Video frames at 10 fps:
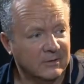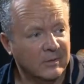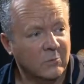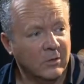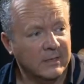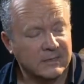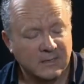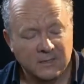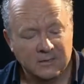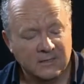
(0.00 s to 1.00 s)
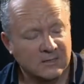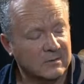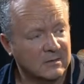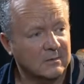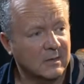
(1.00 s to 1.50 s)
I mean, one is that those
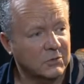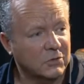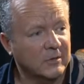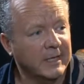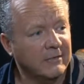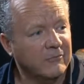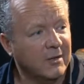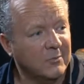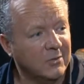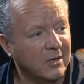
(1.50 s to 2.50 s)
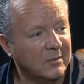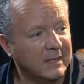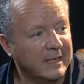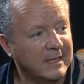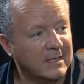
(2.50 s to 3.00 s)
systems are, I'm sure, getting far more
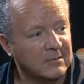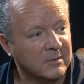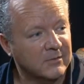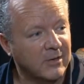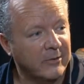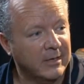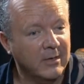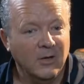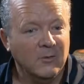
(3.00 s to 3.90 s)
complicated as we throw in